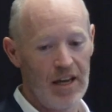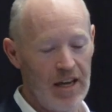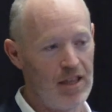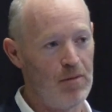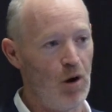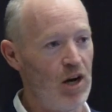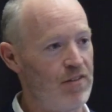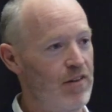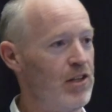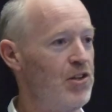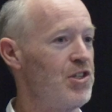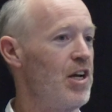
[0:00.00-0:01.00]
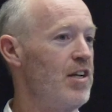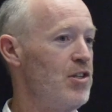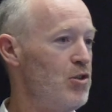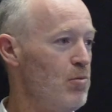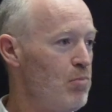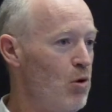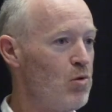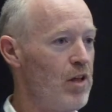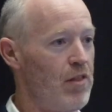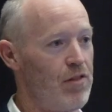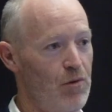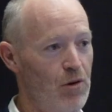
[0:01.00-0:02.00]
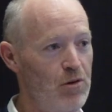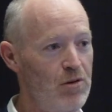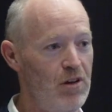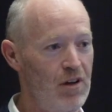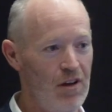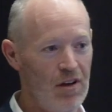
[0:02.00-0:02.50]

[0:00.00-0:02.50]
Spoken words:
in the mining value chain as you pull that through